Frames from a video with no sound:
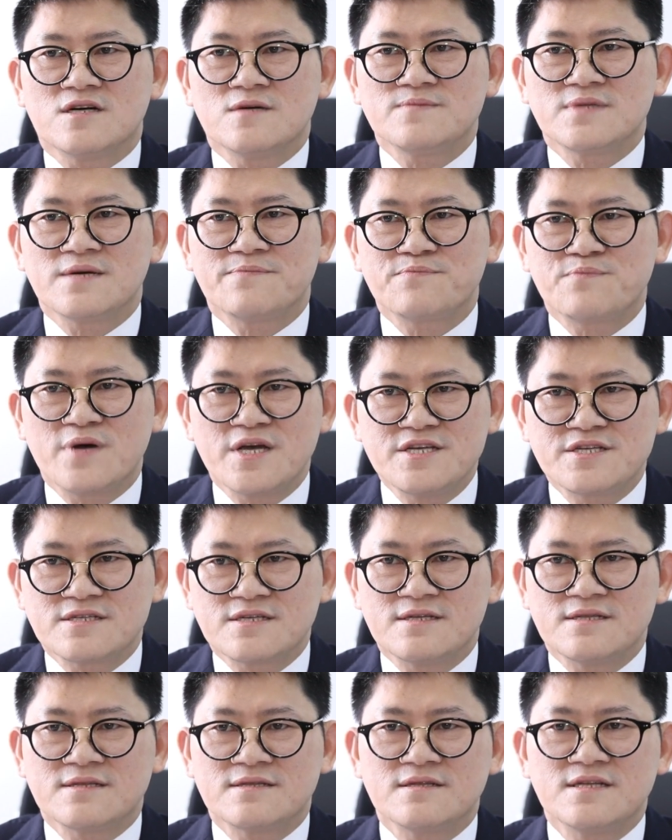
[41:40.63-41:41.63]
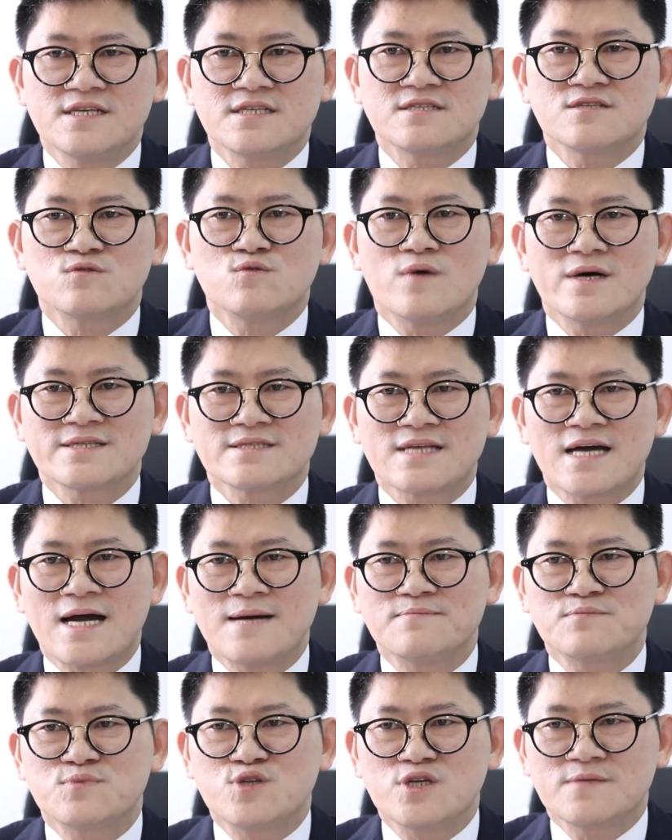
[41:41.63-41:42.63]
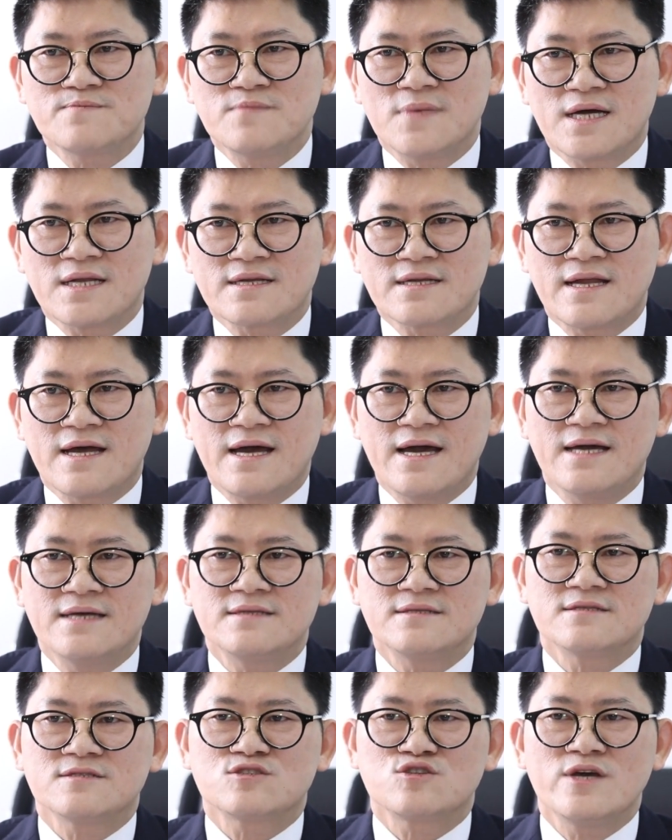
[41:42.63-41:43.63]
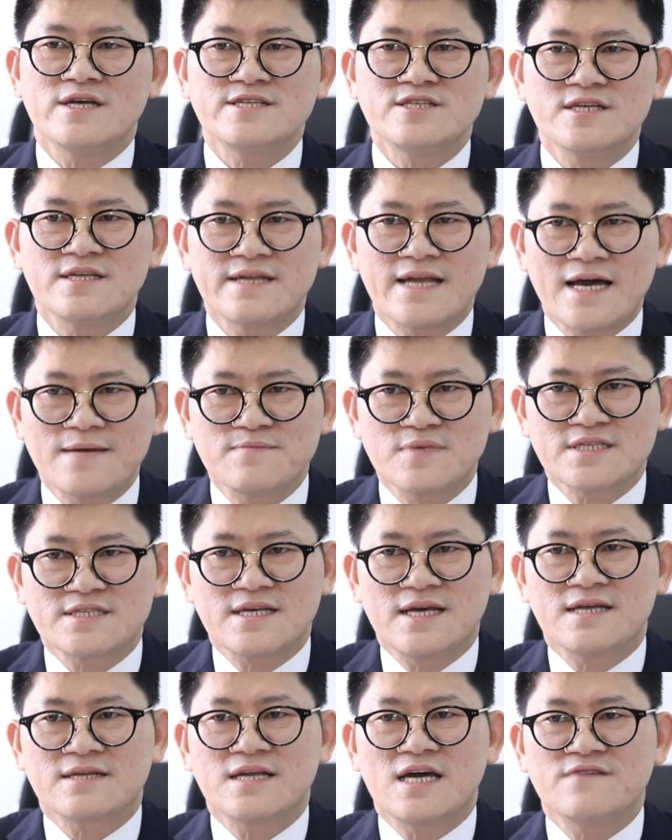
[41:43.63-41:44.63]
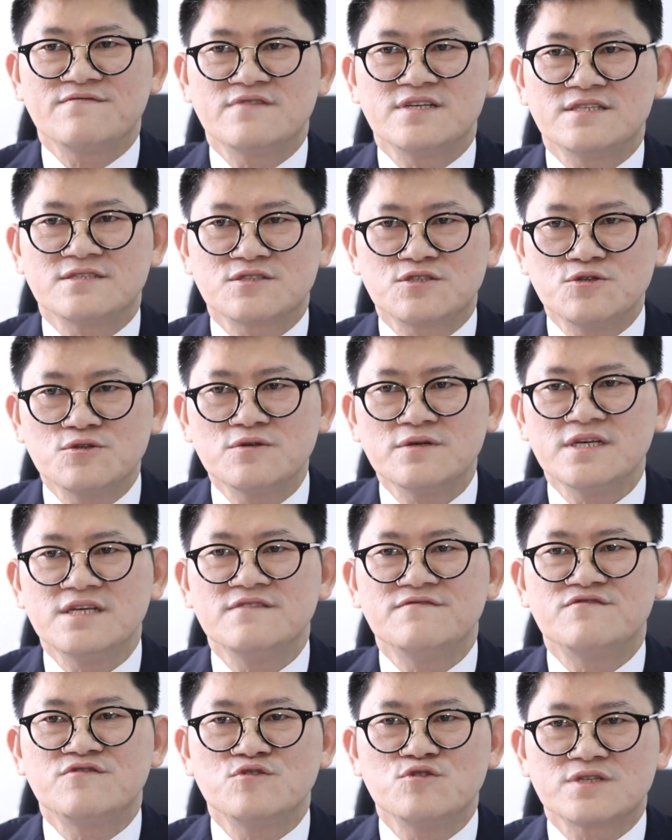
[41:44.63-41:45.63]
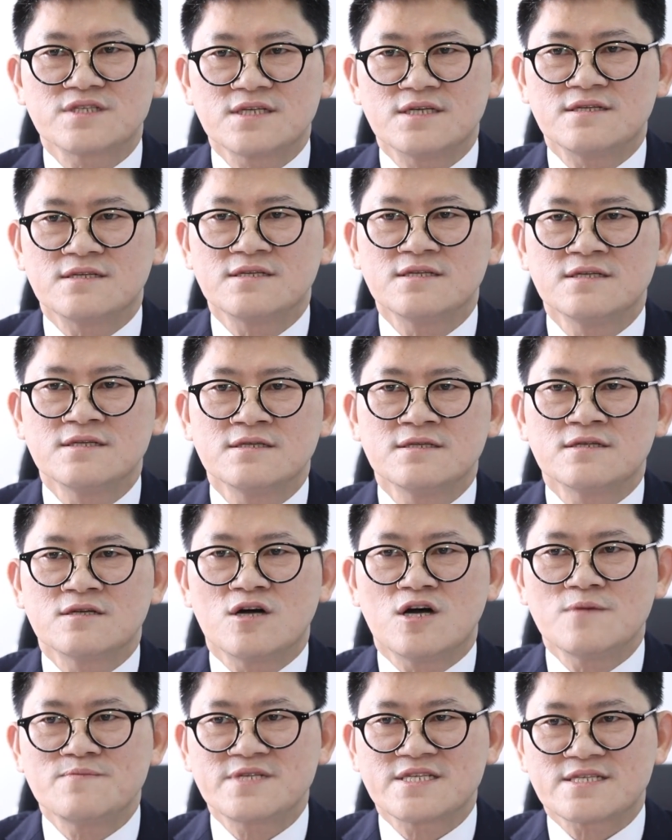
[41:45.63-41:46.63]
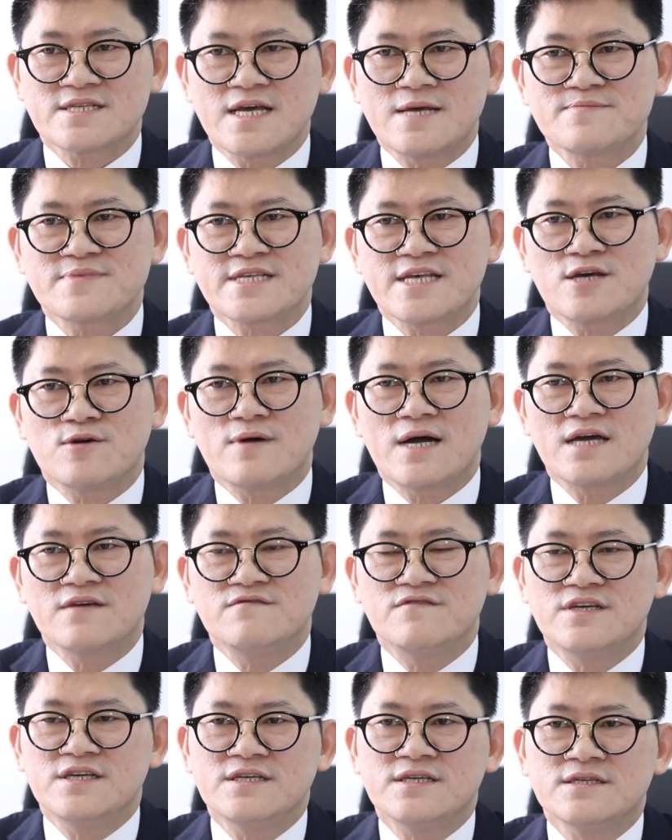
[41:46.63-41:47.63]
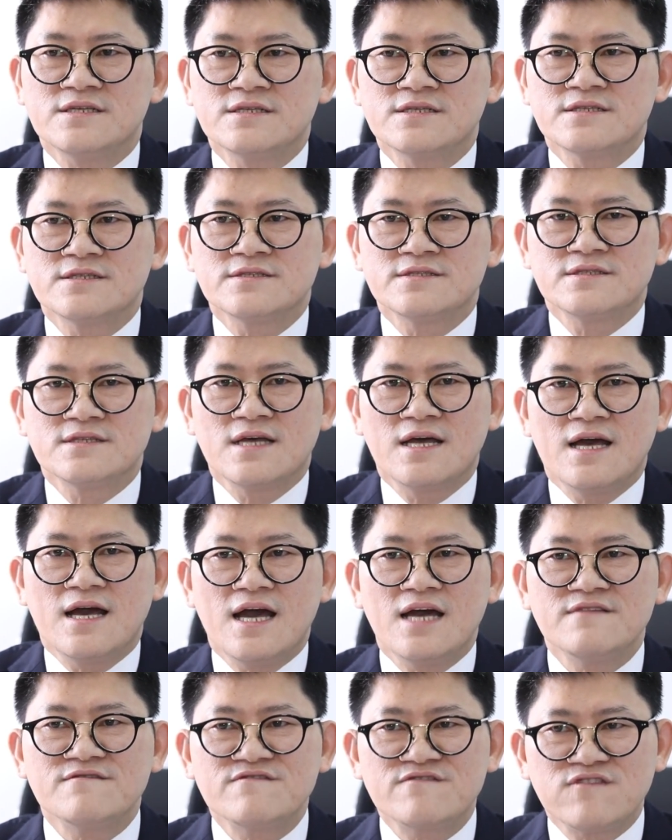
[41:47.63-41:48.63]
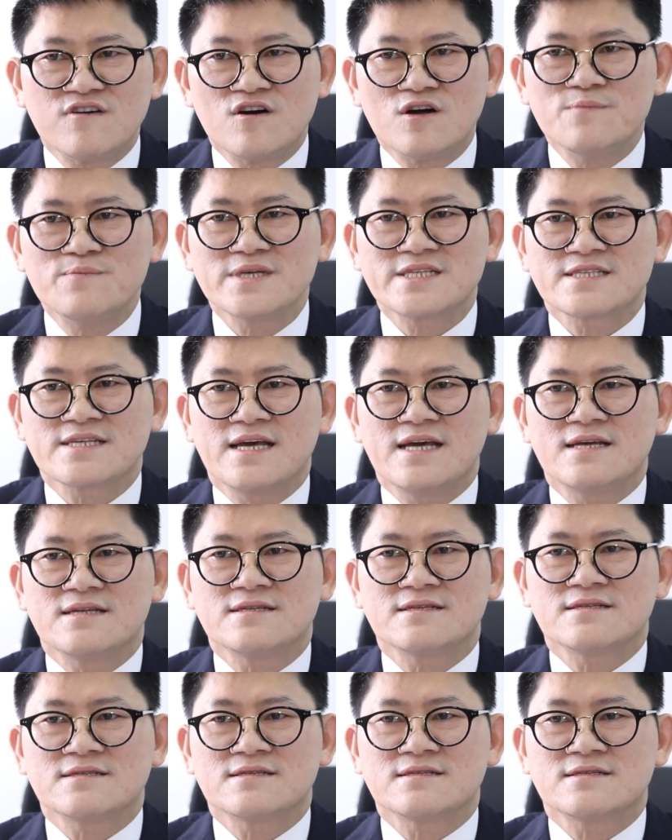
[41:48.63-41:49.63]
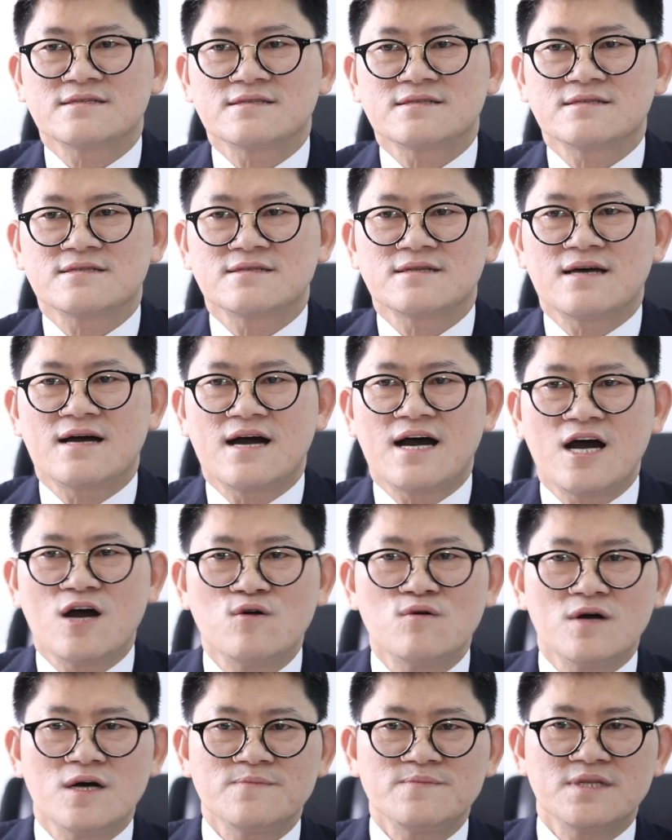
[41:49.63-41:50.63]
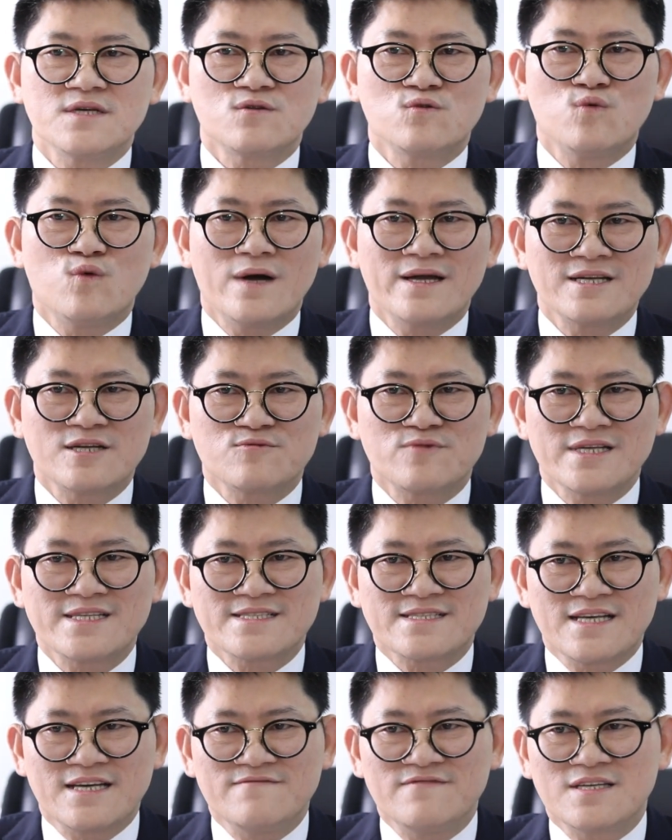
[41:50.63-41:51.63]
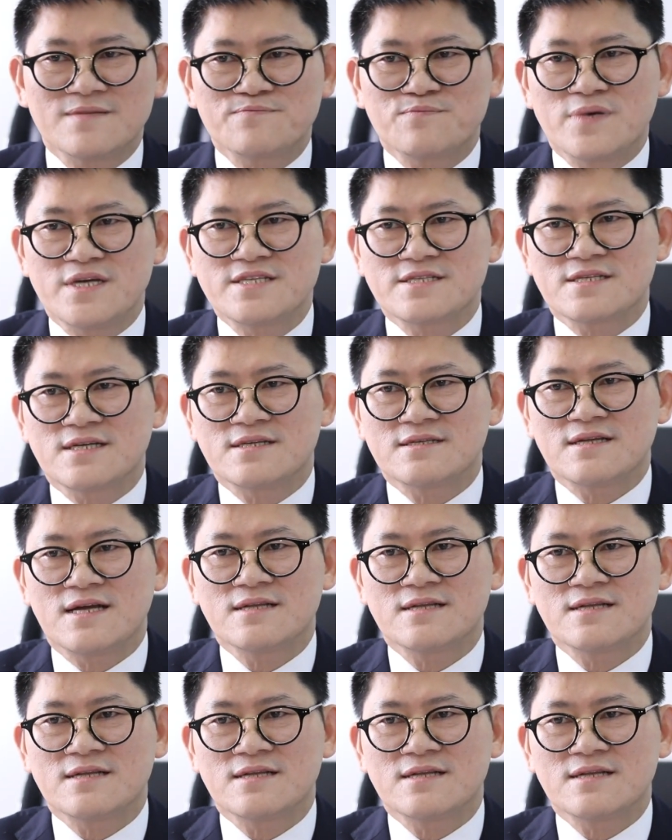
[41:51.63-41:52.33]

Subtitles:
of the patients did one-time treatment, and 29% had 2 infusions of stem cell IV, and 4% out of the 107 patients